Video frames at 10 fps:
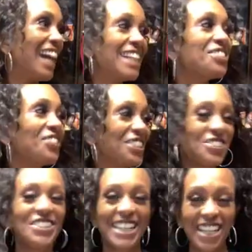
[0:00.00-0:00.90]
Nice crunch
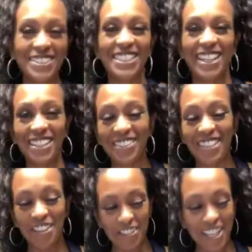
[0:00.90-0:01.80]
on the outside.
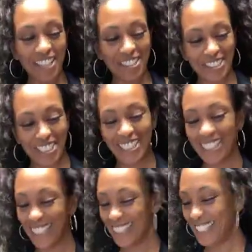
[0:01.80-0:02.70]
Okay, well, that's good.
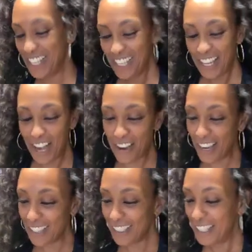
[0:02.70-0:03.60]
All
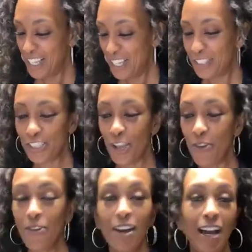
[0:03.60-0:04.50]
right.
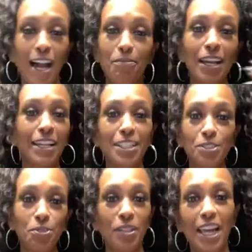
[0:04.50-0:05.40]
So, I'm not
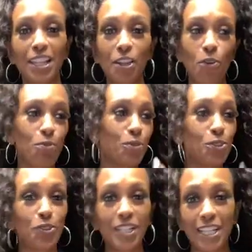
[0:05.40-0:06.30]
going to do that loaf. We'll
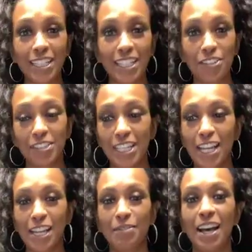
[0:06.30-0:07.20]
do it at another
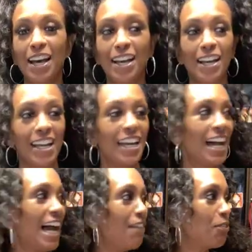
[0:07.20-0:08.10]
time. I
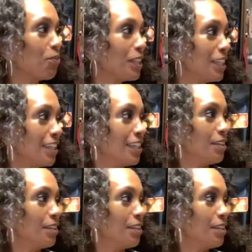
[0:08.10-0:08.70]
haven't really